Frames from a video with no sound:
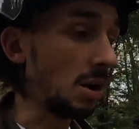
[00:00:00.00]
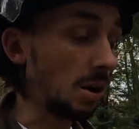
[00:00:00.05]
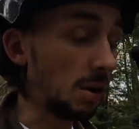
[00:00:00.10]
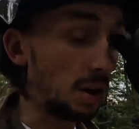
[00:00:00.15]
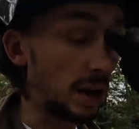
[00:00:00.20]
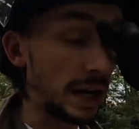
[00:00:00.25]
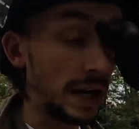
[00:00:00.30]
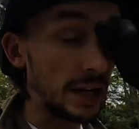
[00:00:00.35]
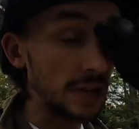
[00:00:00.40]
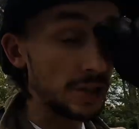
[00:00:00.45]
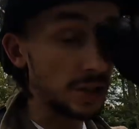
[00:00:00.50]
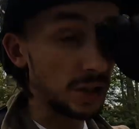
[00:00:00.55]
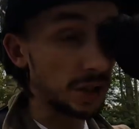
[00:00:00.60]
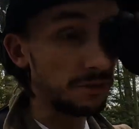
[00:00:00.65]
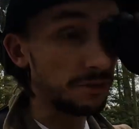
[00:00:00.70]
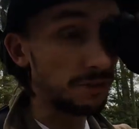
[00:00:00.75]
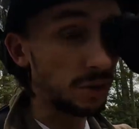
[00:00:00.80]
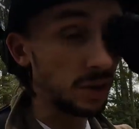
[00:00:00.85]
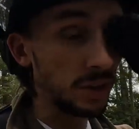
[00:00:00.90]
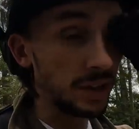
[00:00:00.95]
I
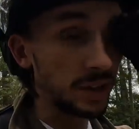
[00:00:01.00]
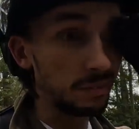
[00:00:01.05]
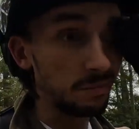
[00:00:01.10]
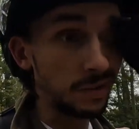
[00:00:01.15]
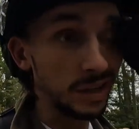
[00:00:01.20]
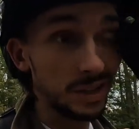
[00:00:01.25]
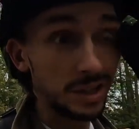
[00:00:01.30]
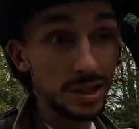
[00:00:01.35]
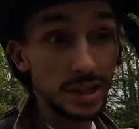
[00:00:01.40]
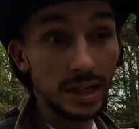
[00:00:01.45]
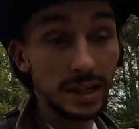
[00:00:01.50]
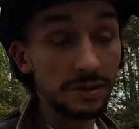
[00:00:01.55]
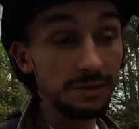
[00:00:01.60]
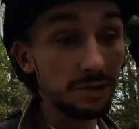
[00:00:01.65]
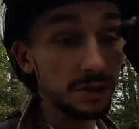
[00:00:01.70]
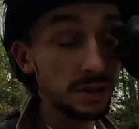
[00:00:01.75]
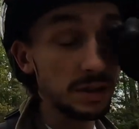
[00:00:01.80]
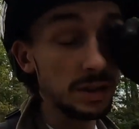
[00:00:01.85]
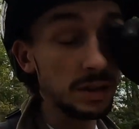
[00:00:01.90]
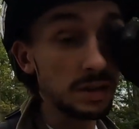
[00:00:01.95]
actually find it much
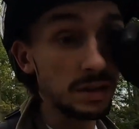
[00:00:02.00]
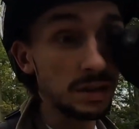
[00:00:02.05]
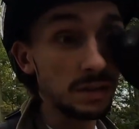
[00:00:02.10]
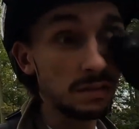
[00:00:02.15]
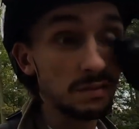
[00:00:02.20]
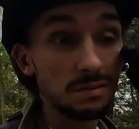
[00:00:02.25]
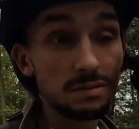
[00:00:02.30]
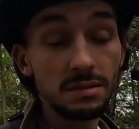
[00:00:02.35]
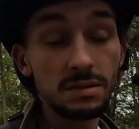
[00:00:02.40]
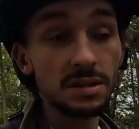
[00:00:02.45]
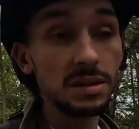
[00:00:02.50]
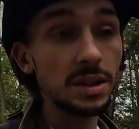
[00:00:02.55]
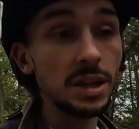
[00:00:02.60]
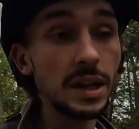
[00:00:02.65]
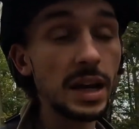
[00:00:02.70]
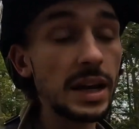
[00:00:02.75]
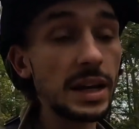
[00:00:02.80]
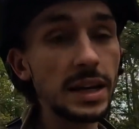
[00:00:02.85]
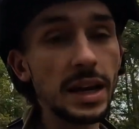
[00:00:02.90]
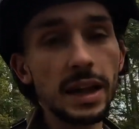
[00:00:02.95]
safer than
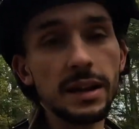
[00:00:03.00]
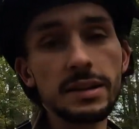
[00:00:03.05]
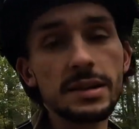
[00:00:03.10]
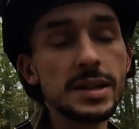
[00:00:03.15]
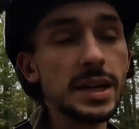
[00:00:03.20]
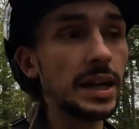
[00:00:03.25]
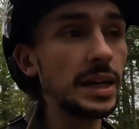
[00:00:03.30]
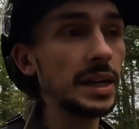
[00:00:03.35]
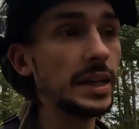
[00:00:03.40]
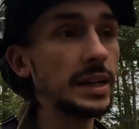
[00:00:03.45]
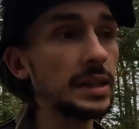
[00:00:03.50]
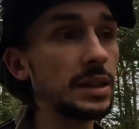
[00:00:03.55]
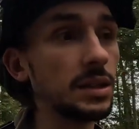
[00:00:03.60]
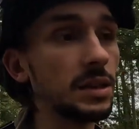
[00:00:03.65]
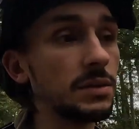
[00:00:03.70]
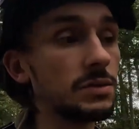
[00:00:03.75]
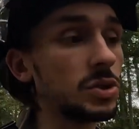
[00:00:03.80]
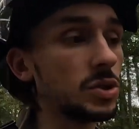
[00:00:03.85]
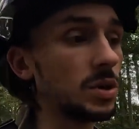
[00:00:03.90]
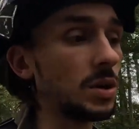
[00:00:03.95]
any other technique
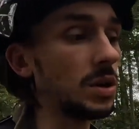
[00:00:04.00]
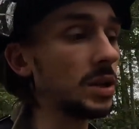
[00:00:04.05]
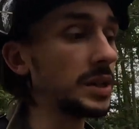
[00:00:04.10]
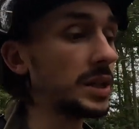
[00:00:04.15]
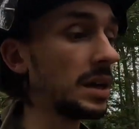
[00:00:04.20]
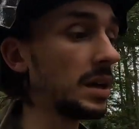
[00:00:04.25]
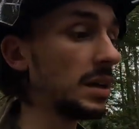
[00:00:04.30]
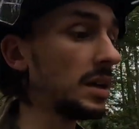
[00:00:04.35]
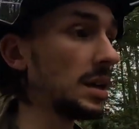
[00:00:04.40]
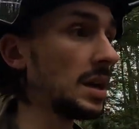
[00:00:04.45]
that I've tried.